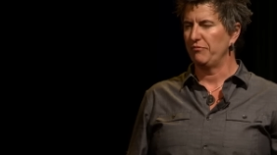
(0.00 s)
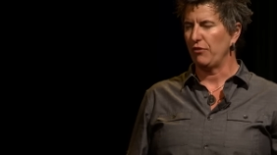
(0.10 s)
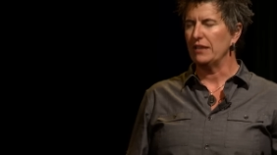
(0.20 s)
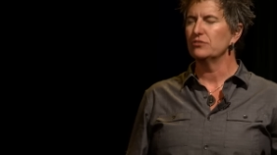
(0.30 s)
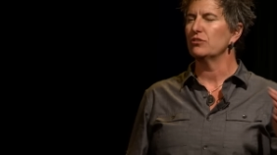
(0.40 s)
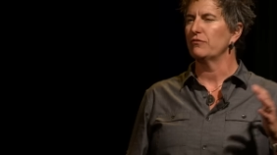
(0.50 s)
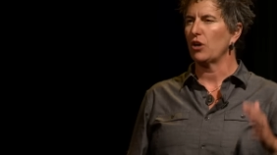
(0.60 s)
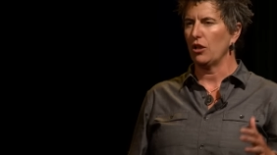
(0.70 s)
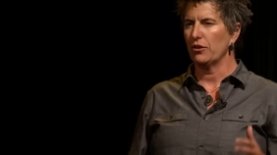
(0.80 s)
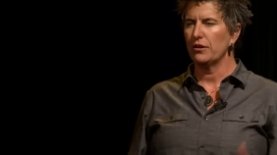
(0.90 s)
friends of
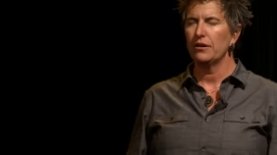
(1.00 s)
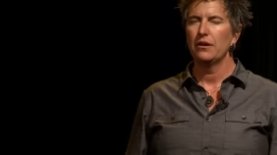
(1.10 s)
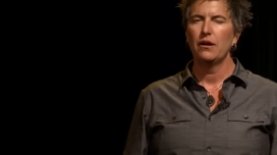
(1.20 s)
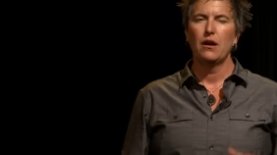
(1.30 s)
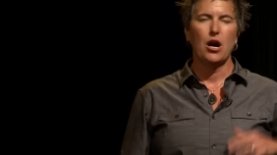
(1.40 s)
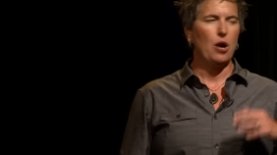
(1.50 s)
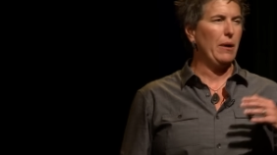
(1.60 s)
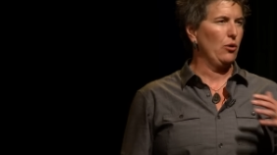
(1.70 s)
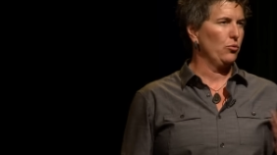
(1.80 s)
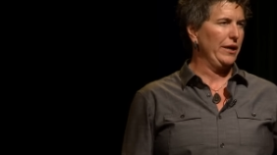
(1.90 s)
color
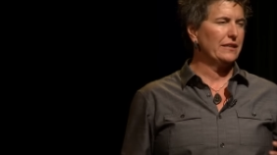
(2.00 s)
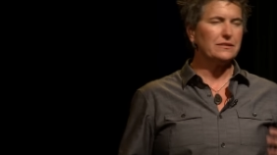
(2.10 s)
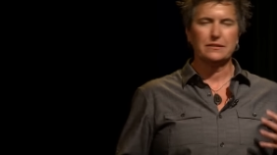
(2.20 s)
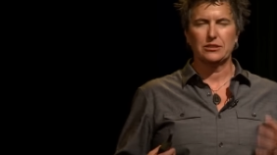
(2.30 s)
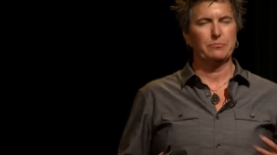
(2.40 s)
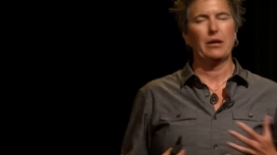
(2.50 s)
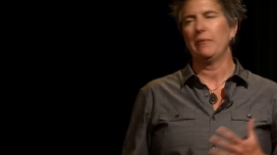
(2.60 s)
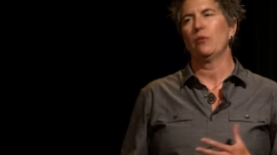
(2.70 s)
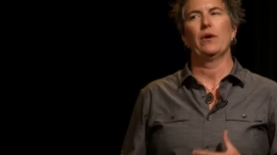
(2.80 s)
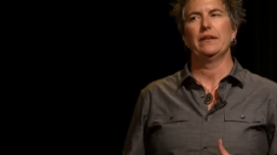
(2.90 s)
about race despite
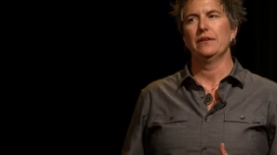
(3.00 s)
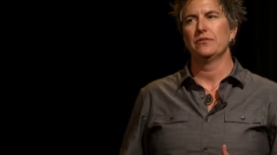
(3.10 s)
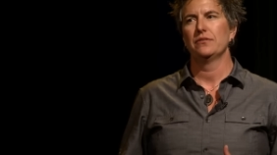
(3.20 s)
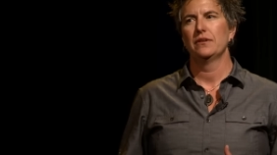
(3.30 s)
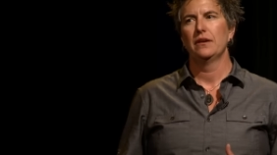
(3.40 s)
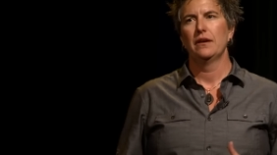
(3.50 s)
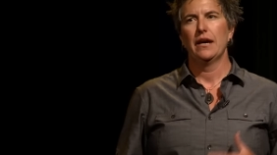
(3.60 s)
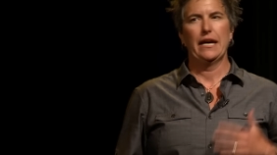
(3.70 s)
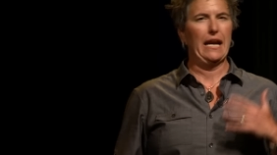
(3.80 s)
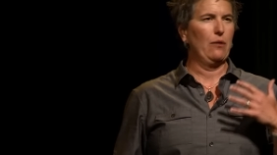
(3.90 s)
my whiteness,
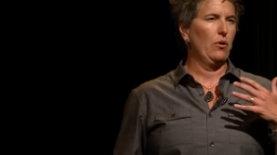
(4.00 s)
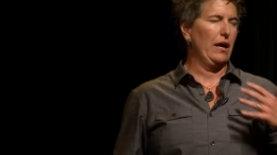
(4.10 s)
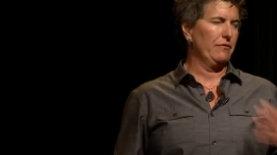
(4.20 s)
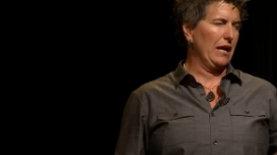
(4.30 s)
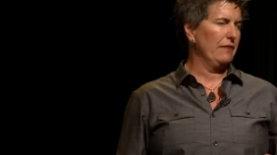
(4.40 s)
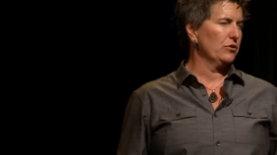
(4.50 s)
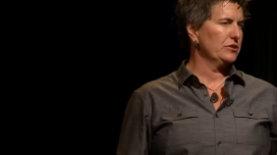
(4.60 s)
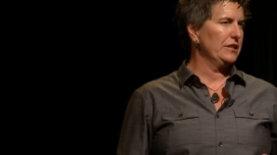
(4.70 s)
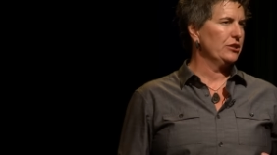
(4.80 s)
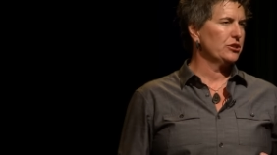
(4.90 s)
and I will have
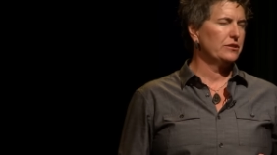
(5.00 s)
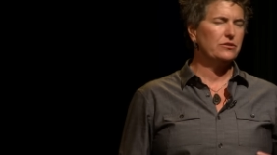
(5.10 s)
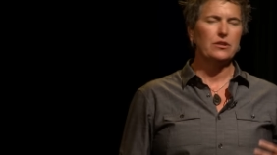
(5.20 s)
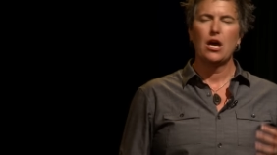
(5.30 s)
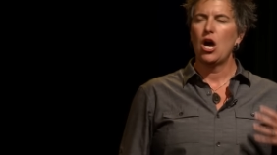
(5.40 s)
conversations